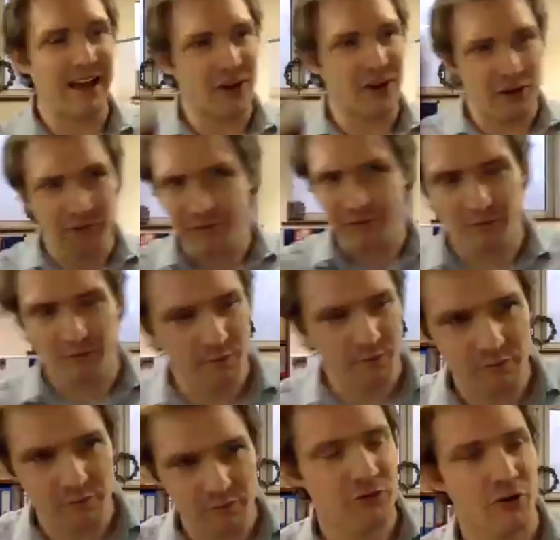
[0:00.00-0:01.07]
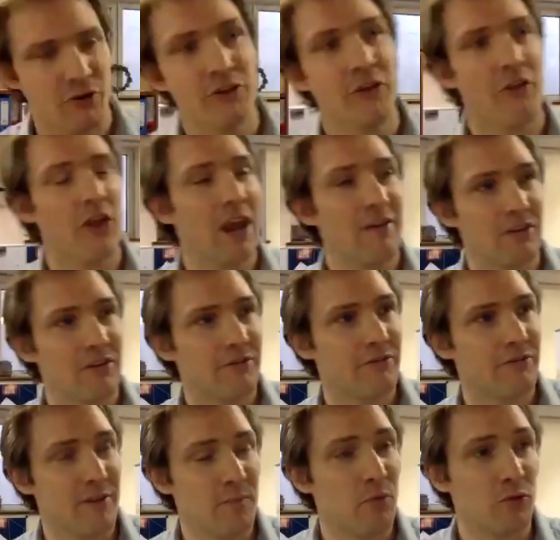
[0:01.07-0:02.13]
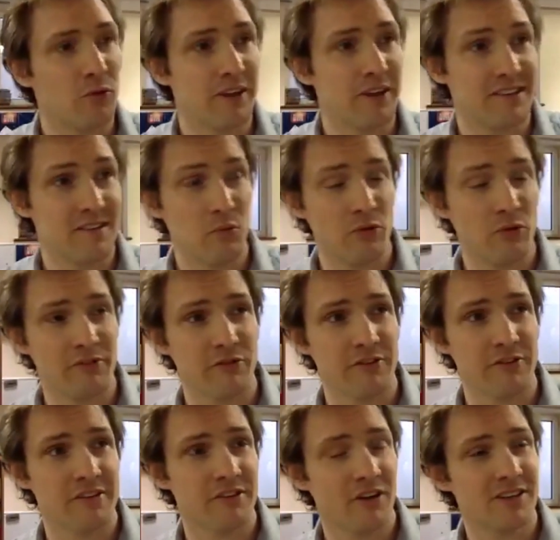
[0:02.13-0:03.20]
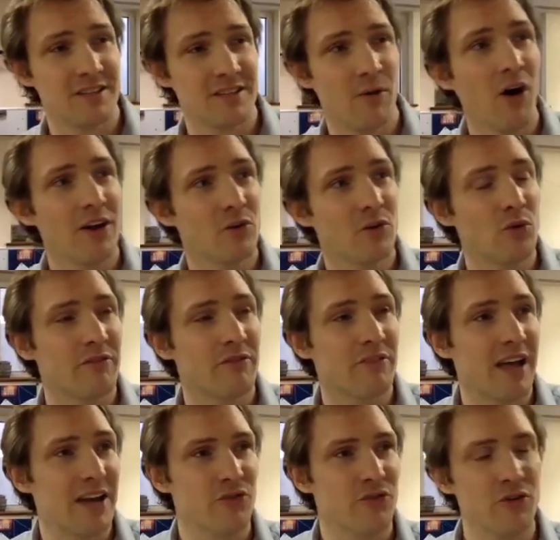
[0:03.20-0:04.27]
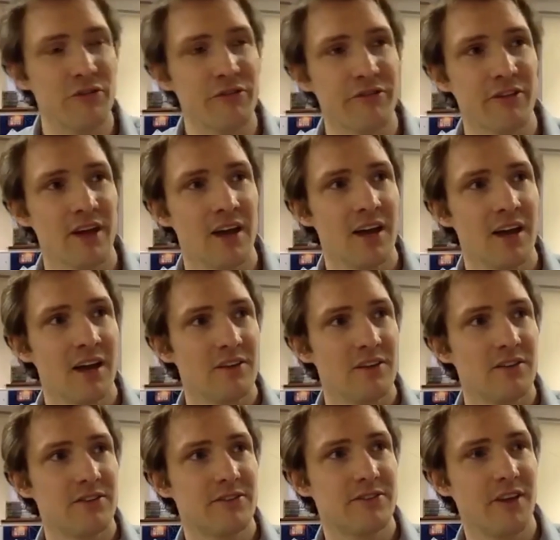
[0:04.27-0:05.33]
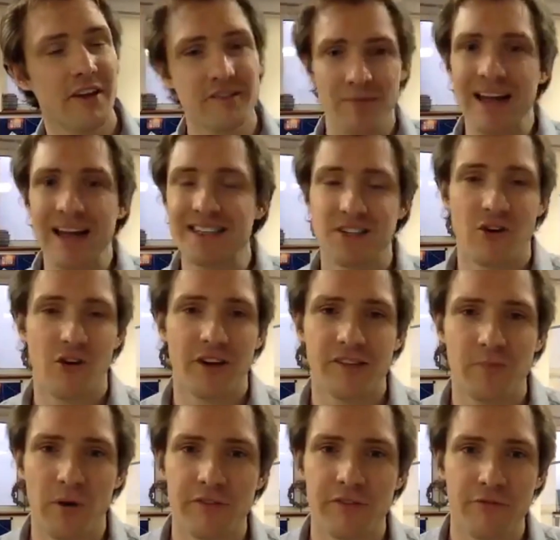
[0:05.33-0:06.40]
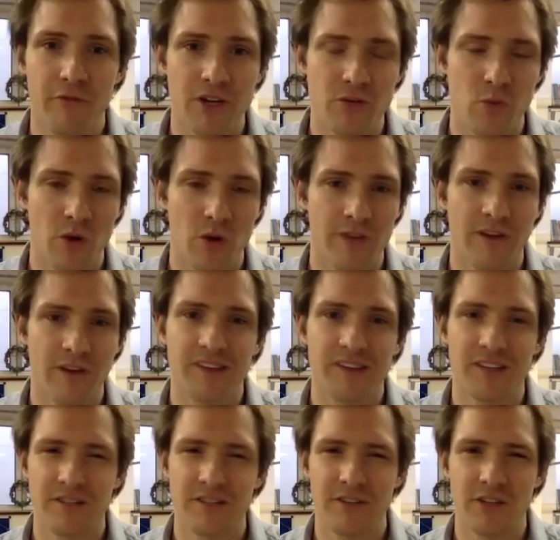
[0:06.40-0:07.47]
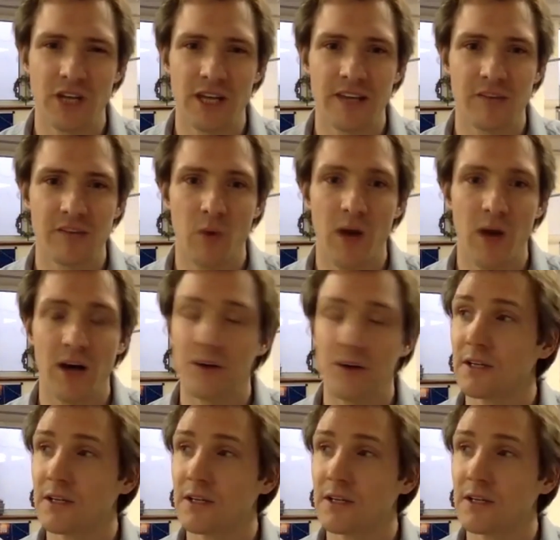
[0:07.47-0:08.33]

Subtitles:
kind of truth at the level of its importance for society, behind all of that, truth does matter, I suppose, for each one of us individually as well,